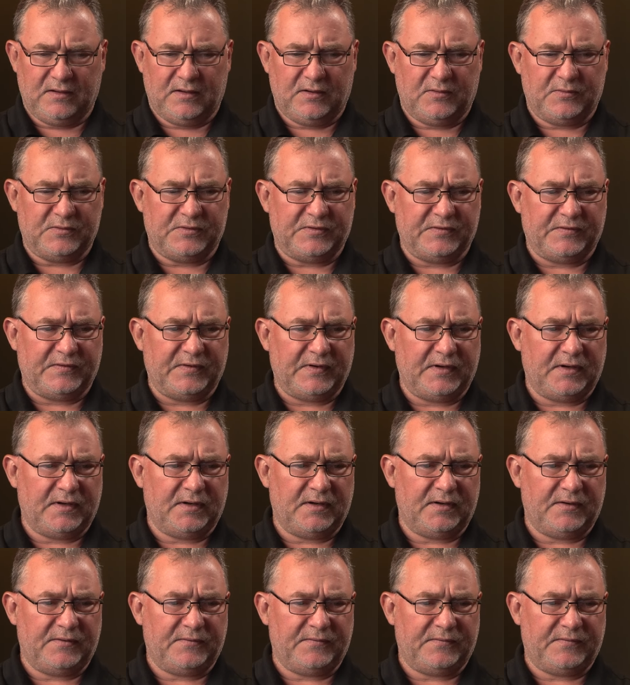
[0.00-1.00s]
which is
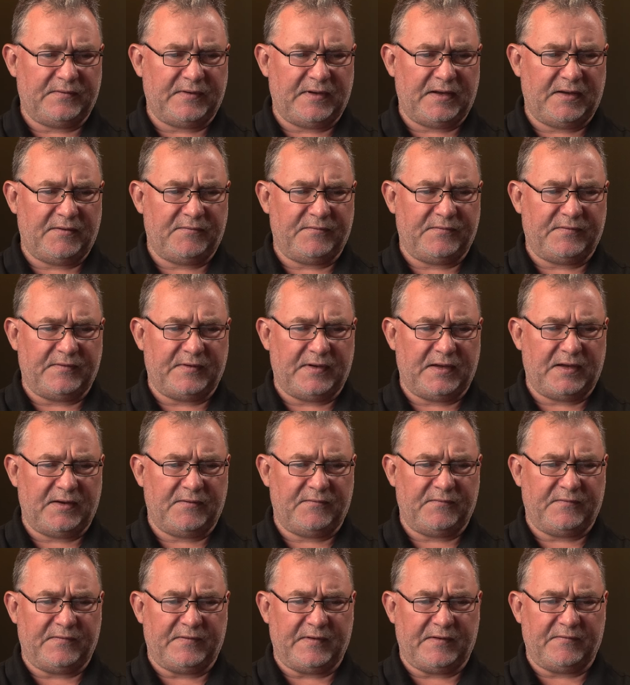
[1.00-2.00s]
here. Save.
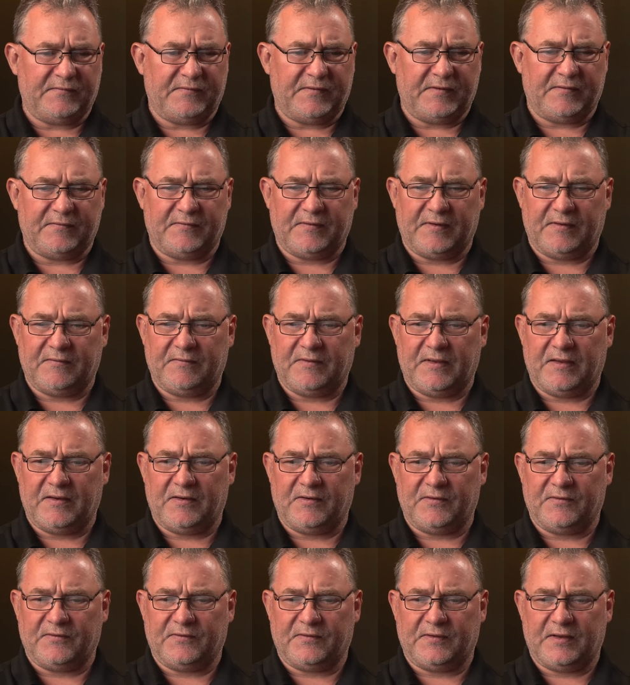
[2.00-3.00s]
They
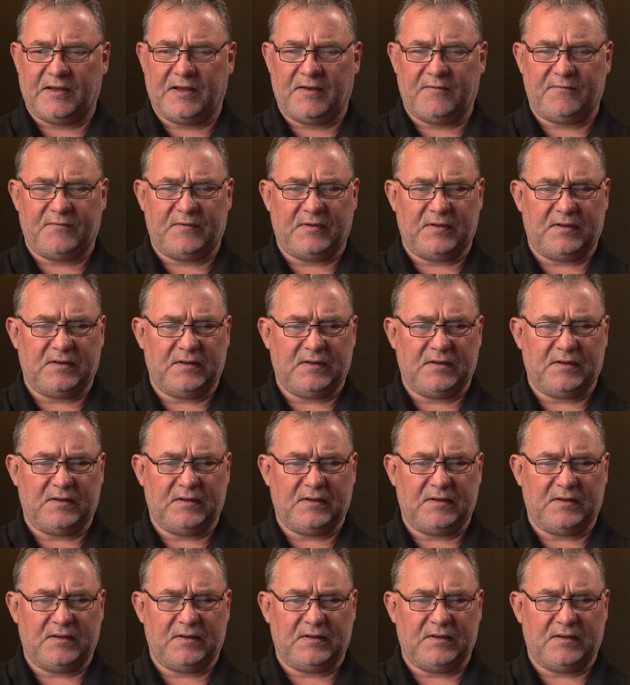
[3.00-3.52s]
are saved.